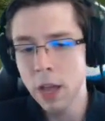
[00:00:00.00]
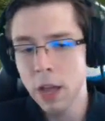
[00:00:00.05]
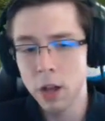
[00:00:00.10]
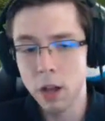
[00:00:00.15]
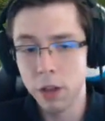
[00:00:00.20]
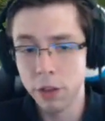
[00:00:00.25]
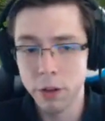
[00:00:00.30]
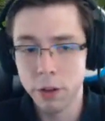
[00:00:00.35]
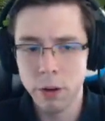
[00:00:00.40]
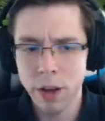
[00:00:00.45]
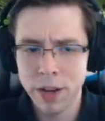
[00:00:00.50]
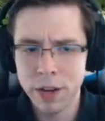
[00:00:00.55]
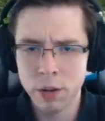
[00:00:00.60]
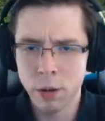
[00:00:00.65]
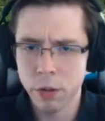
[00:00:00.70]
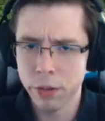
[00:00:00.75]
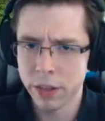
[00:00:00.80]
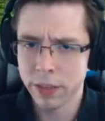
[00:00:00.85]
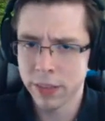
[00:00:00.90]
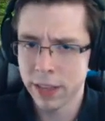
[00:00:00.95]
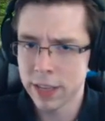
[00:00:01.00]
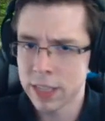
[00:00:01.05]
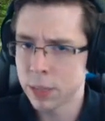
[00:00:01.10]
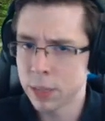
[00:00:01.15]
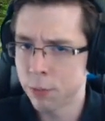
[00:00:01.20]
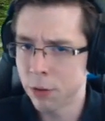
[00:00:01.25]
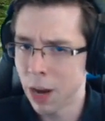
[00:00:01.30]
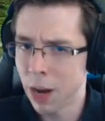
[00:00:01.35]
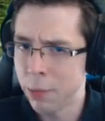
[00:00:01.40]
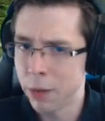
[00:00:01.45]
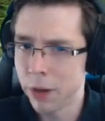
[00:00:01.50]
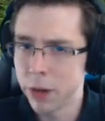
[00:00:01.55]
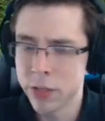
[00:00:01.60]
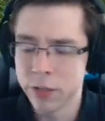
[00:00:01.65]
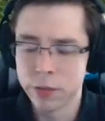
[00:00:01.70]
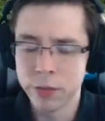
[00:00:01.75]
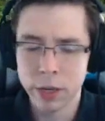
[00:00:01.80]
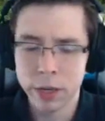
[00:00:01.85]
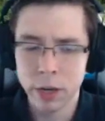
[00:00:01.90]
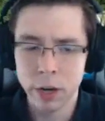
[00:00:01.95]
Although I don't think that's the primary use
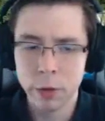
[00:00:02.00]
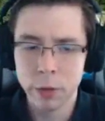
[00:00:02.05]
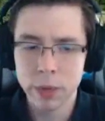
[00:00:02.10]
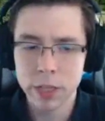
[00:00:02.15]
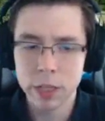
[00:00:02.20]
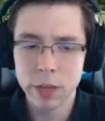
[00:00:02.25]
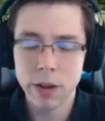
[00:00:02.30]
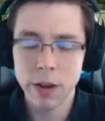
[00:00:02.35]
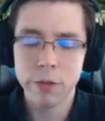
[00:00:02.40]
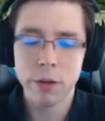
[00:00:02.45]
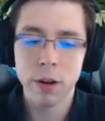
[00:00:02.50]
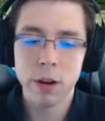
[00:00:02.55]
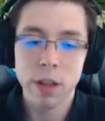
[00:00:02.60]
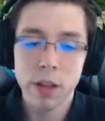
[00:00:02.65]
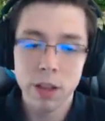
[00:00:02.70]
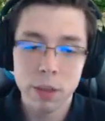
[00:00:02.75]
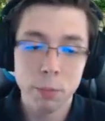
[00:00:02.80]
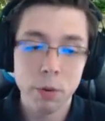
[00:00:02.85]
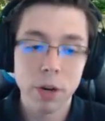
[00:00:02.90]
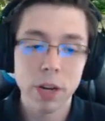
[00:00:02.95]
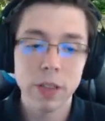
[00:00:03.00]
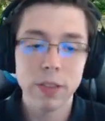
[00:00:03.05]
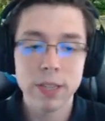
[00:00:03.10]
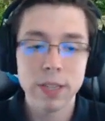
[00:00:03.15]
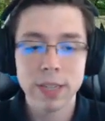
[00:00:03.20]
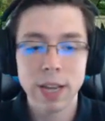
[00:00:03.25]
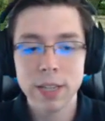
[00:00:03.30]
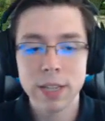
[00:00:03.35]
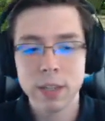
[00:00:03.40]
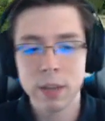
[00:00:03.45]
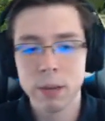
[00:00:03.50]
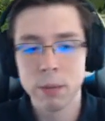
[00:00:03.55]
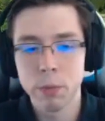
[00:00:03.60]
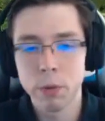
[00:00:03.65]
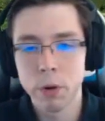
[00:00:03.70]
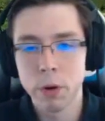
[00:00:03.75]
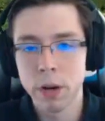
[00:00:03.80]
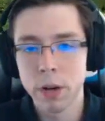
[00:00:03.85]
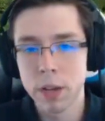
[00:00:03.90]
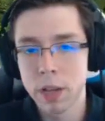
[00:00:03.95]
of the card whatsoever, putting the stats on
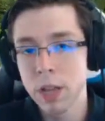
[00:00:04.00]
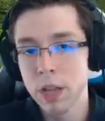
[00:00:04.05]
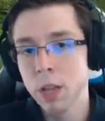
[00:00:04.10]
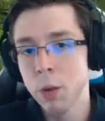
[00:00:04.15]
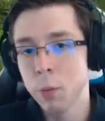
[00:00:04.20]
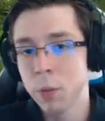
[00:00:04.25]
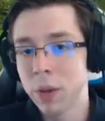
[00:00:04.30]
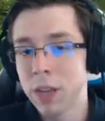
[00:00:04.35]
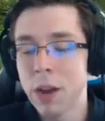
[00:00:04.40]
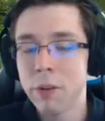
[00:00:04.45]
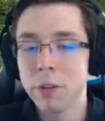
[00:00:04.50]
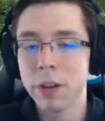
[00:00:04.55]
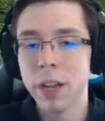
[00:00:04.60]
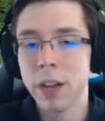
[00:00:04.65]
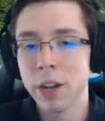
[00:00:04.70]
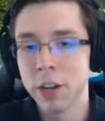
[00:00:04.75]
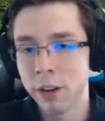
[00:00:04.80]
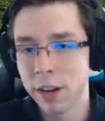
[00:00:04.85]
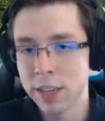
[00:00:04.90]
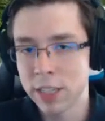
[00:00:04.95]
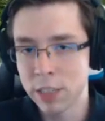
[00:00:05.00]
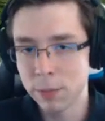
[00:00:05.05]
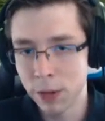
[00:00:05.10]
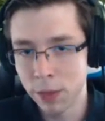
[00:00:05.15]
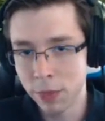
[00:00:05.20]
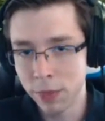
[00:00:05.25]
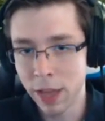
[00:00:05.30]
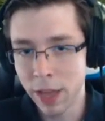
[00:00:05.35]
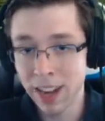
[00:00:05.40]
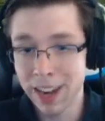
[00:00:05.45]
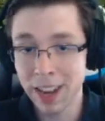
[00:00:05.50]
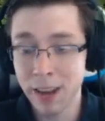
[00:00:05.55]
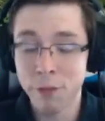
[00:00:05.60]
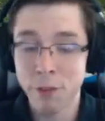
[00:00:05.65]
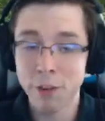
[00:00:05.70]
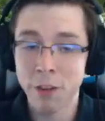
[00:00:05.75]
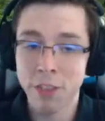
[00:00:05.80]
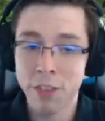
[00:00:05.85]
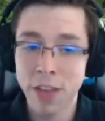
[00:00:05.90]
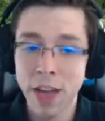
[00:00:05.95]
board, we can't really underestimate that, and
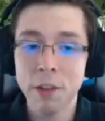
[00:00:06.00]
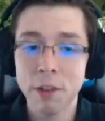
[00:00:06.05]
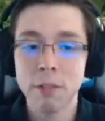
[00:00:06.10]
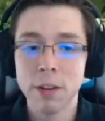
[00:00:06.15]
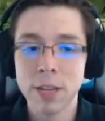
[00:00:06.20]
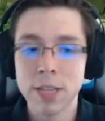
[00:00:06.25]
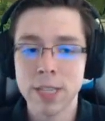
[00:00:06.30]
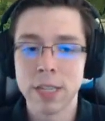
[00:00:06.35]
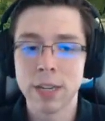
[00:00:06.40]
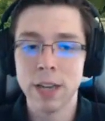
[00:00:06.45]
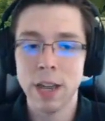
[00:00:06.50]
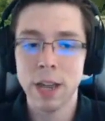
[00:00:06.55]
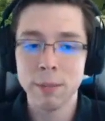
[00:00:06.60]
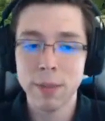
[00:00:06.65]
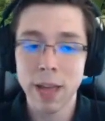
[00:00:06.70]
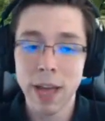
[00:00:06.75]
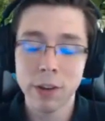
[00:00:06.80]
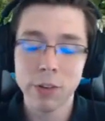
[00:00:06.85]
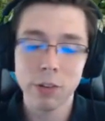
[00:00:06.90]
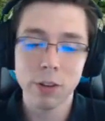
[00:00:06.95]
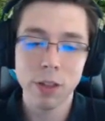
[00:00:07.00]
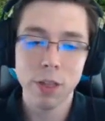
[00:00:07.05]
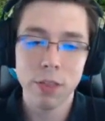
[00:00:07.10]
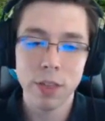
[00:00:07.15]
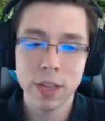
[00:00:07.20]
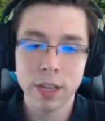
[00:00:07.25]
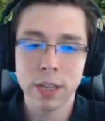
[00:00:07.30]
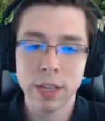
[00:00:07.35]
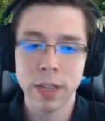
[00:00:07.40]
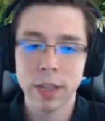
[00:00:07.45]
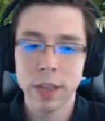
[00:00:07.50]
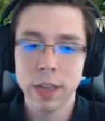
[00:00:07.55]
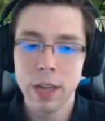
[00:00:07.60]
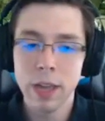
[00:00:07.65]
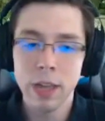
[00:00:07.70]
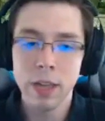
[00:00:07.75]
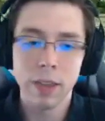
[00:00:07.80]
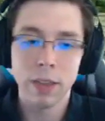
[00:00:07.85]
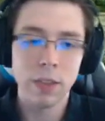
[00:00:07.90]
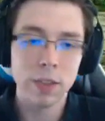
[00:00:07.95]
for that reason, I'm actually thinking
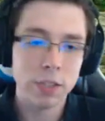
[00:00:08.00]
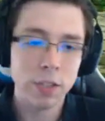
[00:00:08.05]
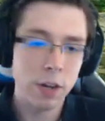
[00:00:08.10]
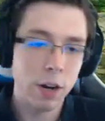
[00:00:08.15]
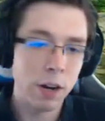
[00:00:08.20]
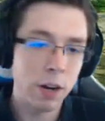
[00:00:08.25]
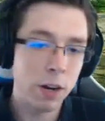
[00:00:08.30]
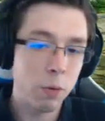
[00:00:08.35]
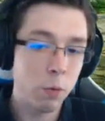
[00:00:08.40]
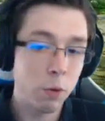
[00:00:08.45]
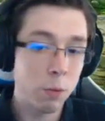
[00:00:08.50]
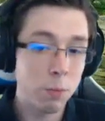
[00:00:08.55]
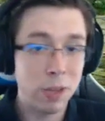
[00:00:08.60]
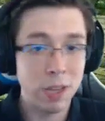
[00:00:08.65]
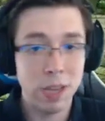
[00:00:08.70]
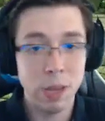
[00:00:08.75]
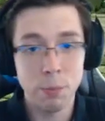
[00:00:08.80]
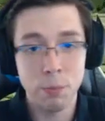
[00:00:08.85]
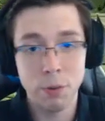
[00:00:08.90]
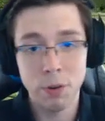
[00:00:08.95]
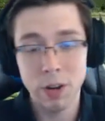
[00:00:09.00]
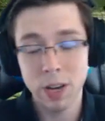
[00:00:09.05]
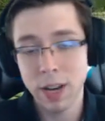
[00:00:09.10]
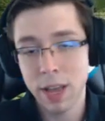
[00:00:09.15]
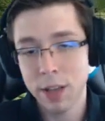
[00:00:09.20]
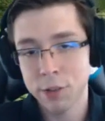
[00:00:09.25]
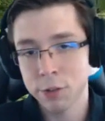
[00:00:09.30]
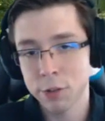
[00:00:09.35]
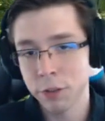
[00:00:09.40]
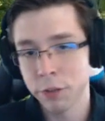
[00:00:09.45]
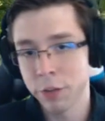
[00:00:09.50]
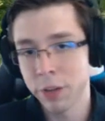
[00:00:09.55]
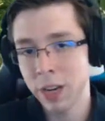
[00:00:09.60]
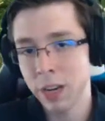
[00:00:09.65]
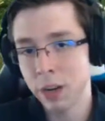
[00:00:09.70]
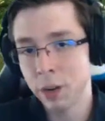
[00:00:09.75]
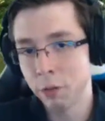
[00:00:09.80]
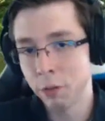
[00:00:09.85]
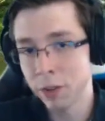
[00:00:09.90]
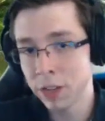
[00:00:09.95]
that this card would be a pretty natural fit
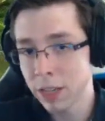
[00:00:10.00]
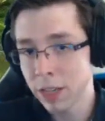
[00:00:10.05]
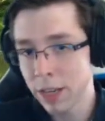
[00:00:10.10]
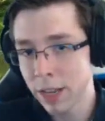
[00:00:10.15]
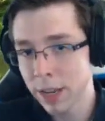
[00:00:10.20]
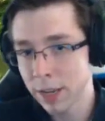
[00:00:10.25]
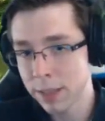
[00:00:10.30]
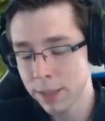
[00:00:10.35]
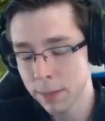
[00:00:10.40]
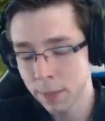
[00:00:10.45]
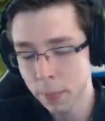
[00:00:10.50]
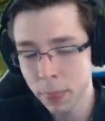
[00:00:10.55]
in arena decks.